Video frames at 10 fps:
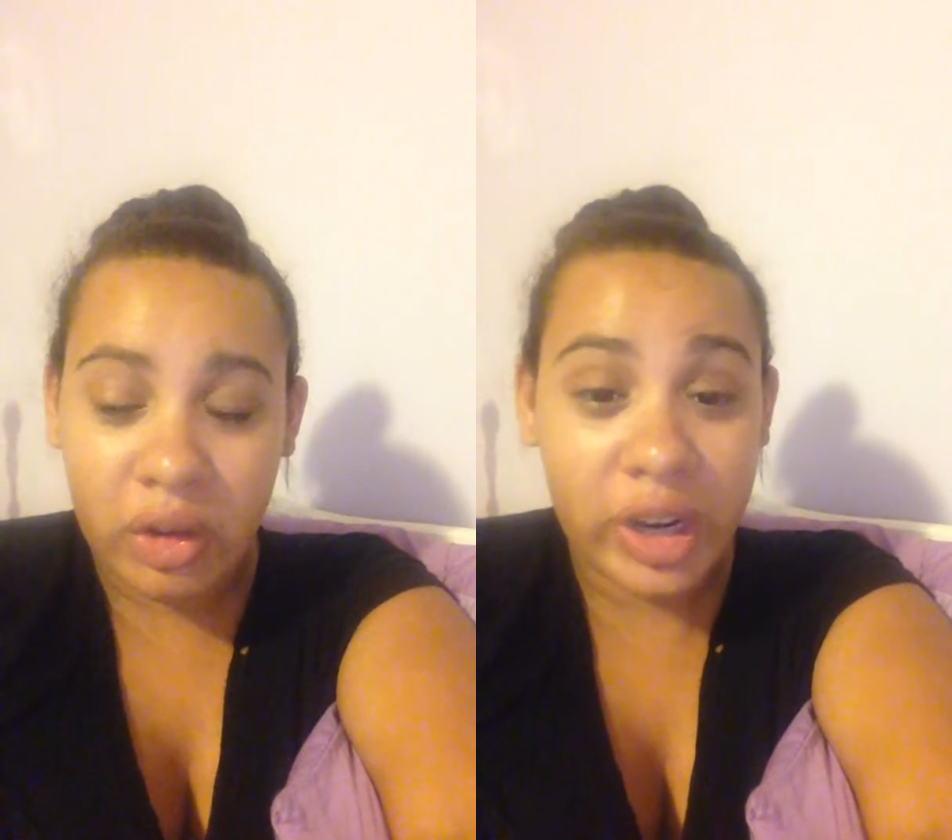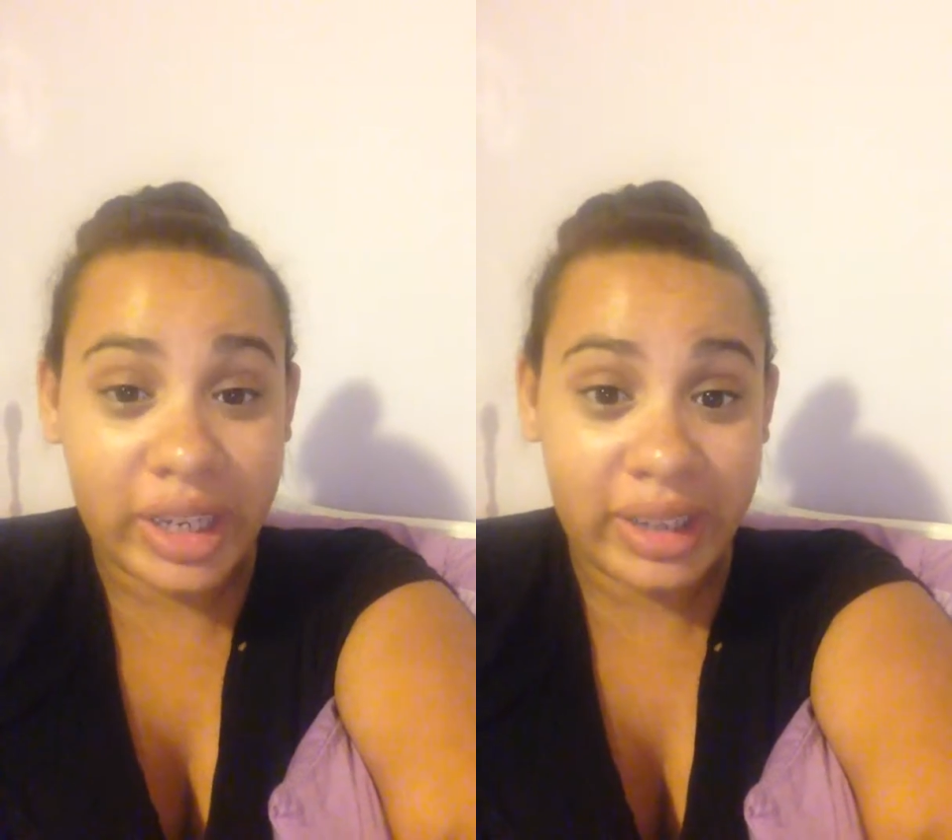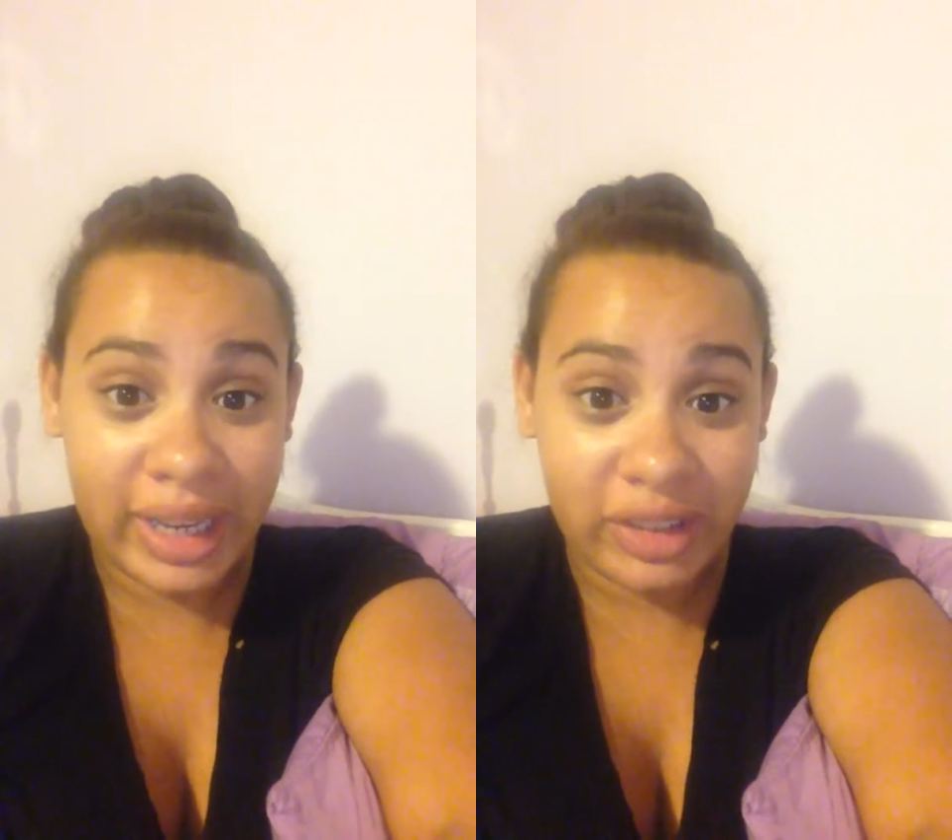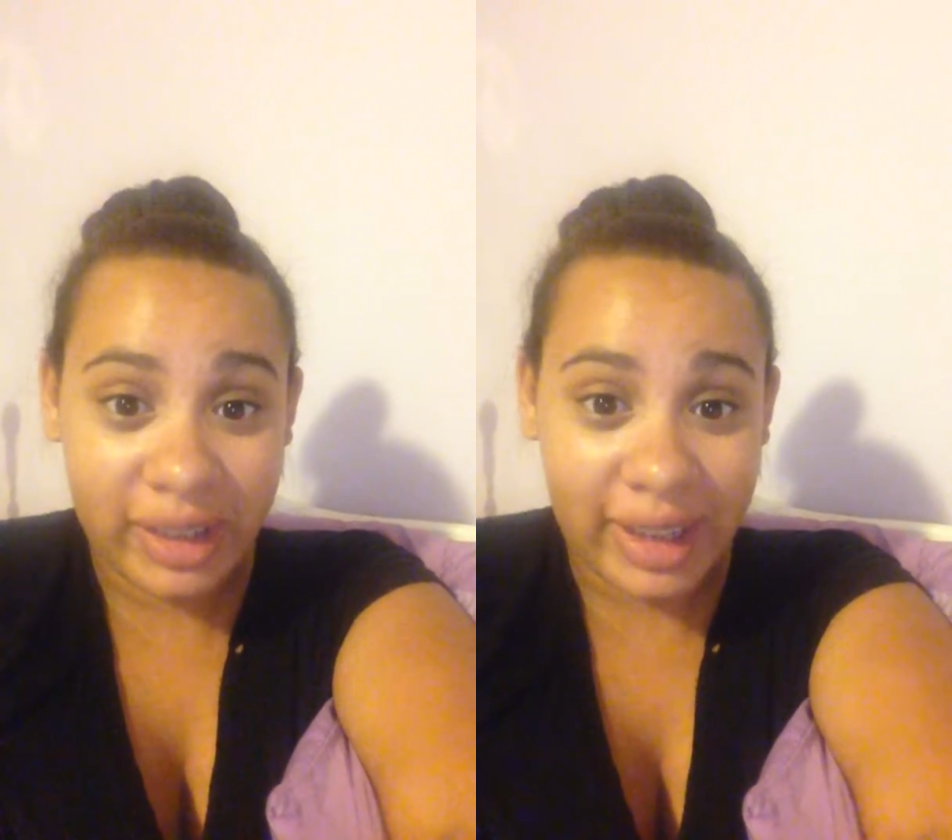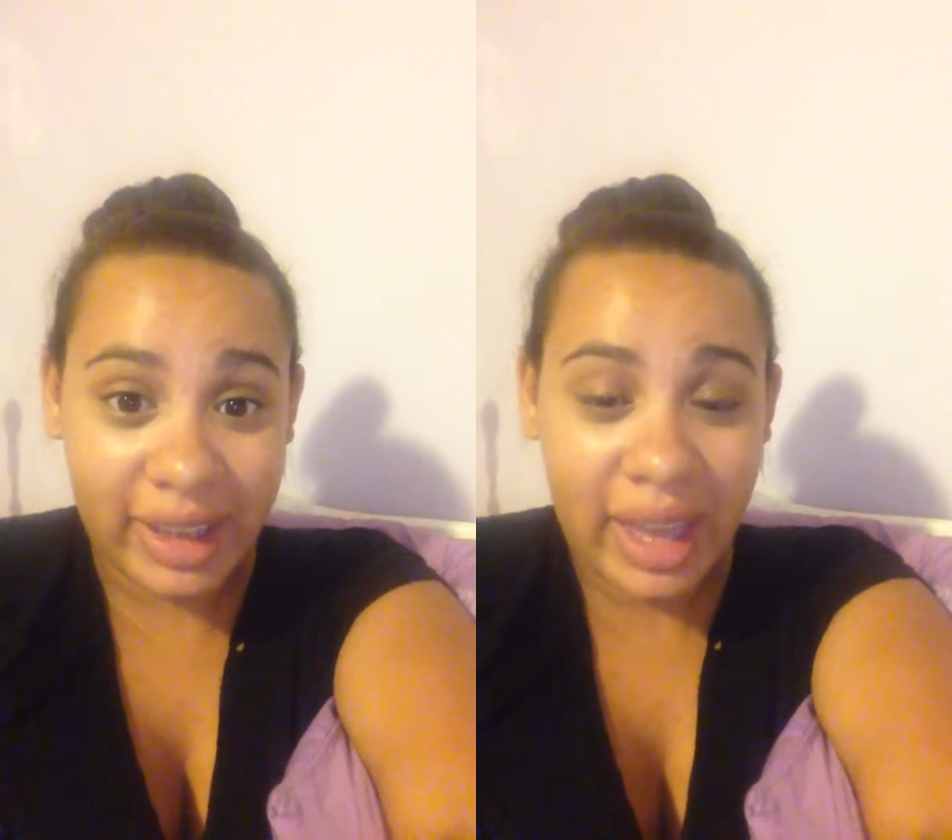
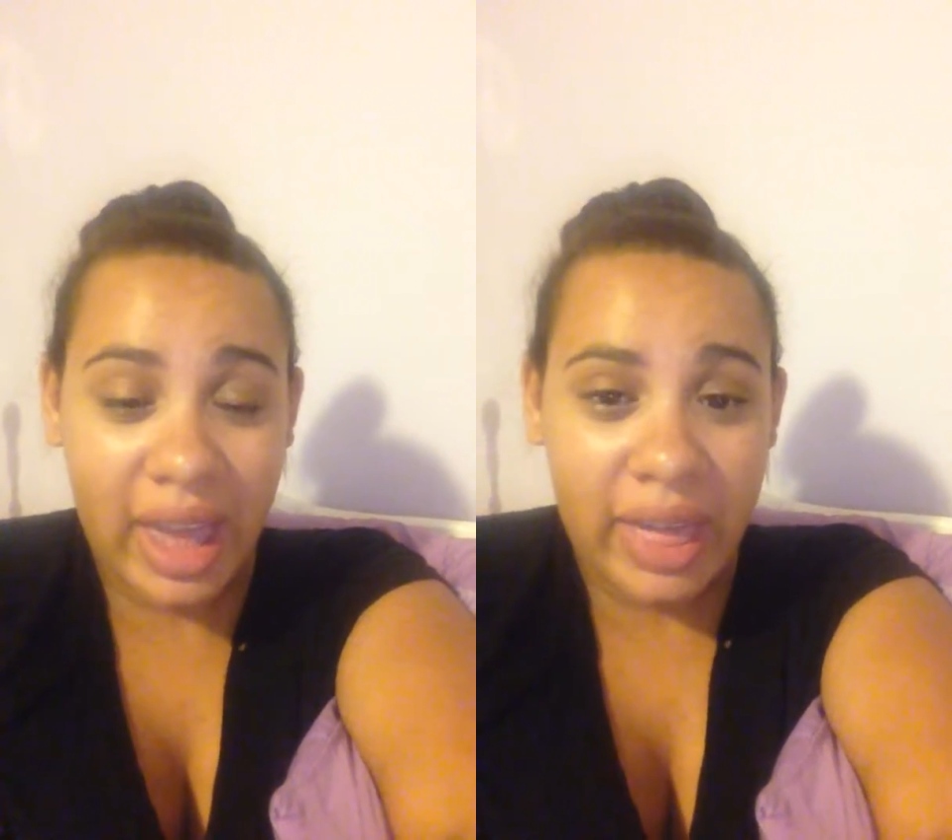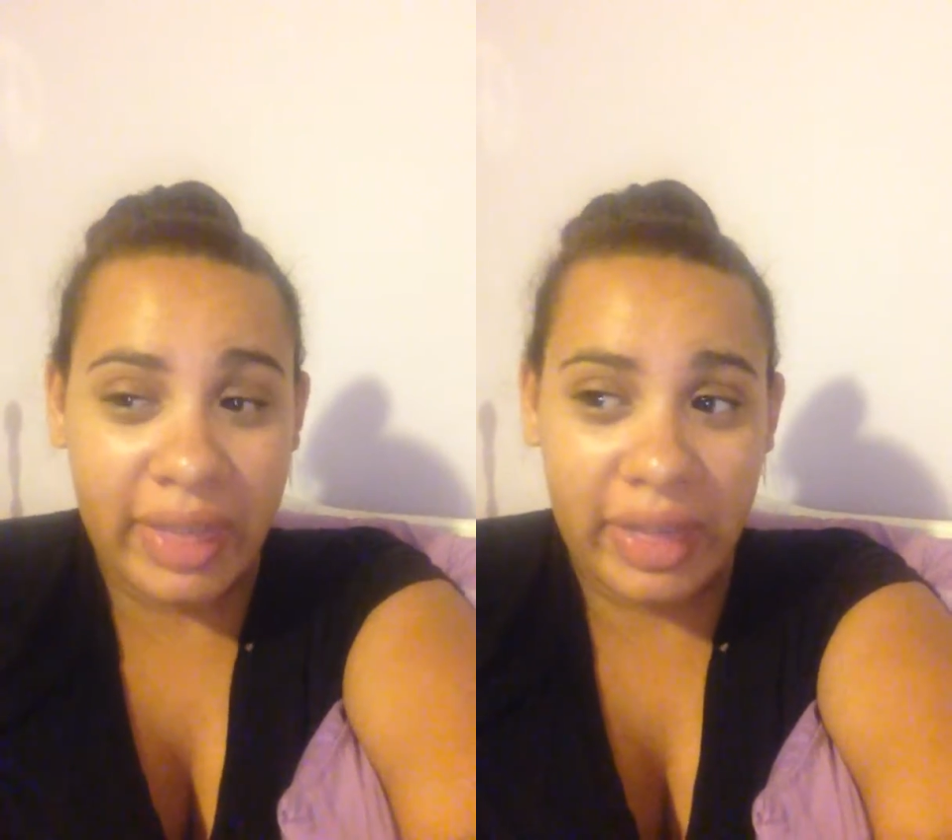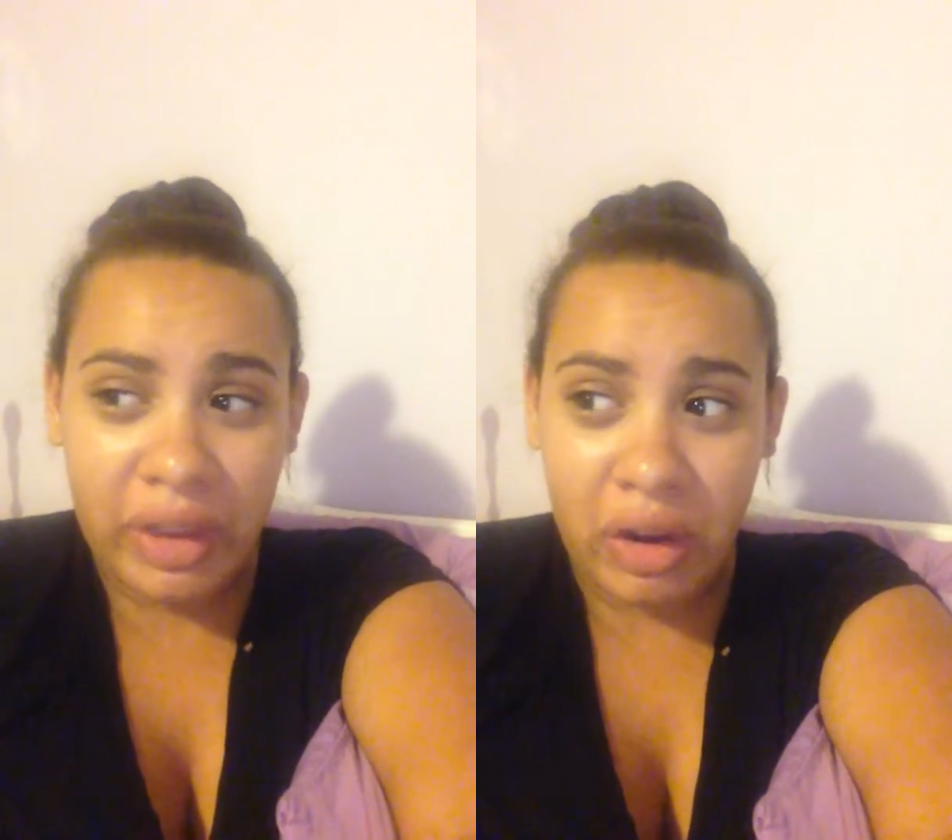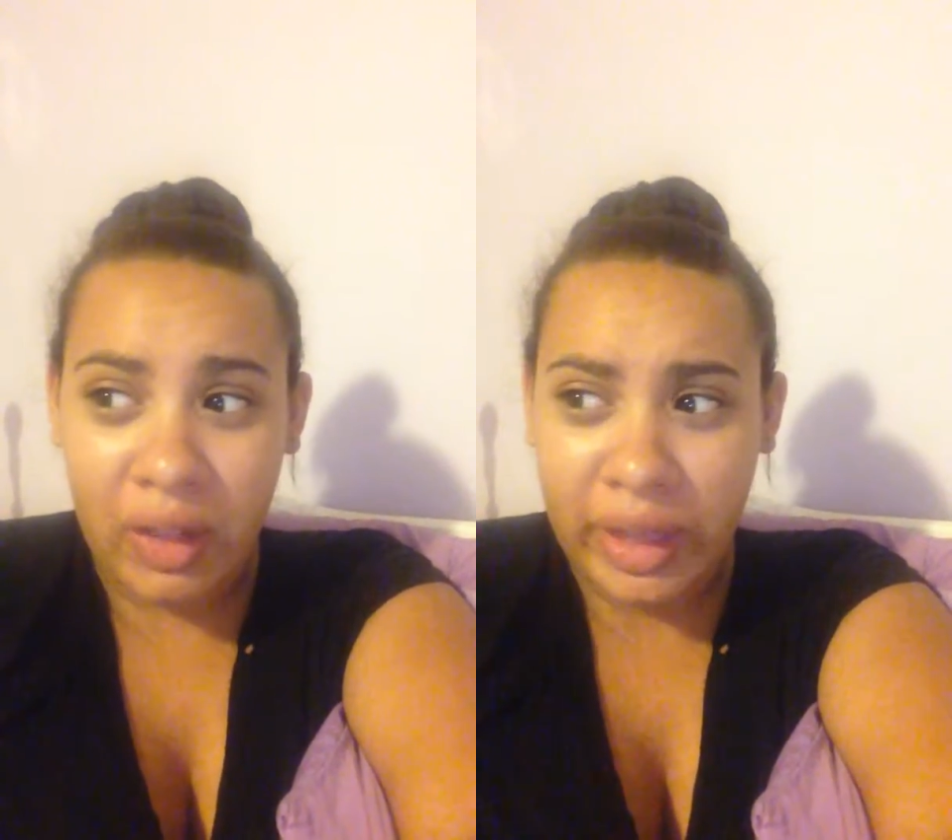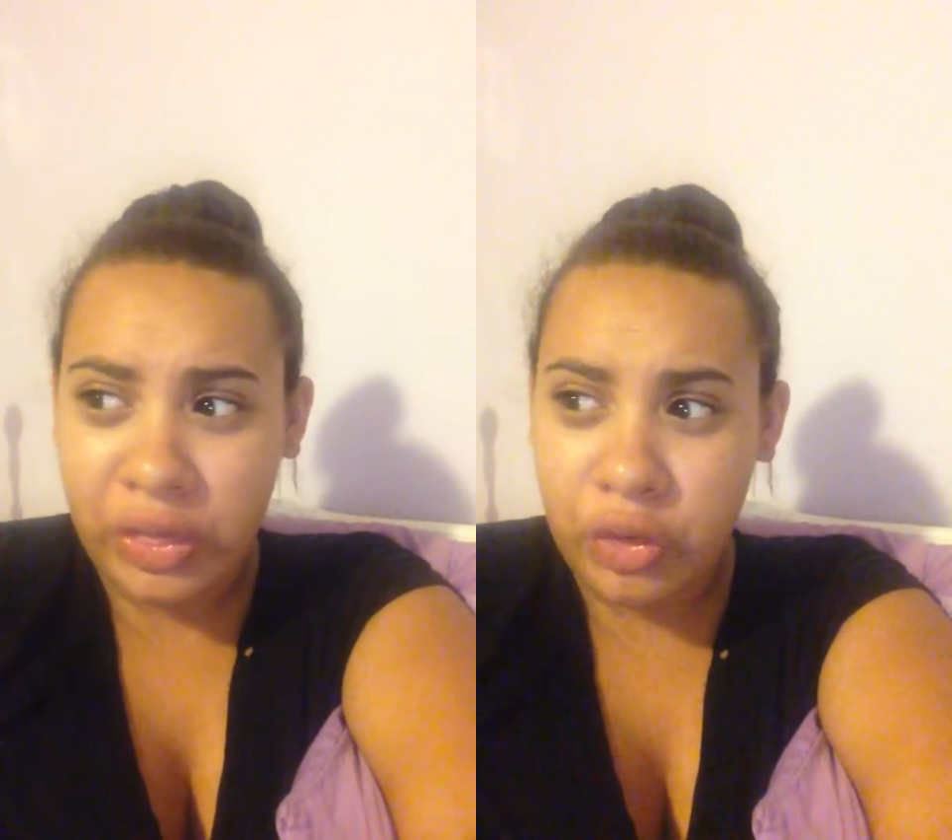orientation that there are like